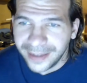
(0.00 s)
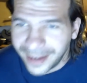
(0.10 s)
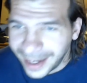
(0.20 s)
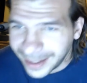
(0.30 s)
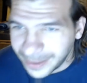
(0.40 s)

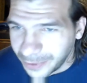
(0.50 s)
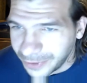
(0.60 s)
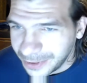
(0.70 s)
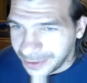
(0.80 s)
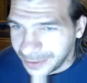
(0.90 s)
Hiking with
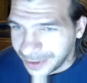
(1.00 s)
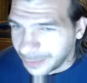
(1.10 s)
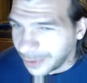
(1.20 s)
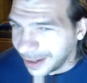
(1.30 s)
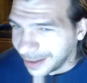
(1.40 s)
you and
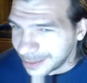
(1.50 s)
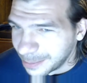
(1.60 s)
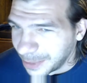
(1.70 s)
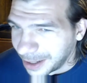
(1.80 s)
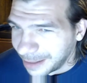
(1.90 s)
what else,
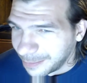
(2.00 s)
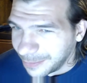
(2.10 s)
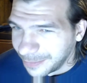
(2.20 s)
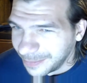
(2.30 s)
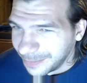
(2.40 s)
Bob?
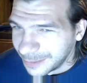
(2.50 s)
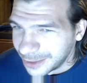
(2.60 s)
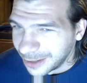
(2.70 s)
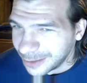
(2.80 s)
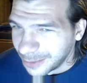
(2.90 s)

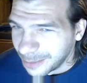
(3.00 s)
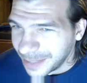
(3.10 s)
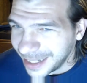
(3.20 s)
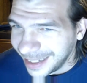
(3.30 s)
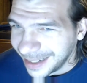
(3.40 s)
Starts with a
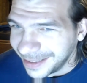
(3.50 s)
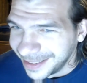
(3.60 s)
B.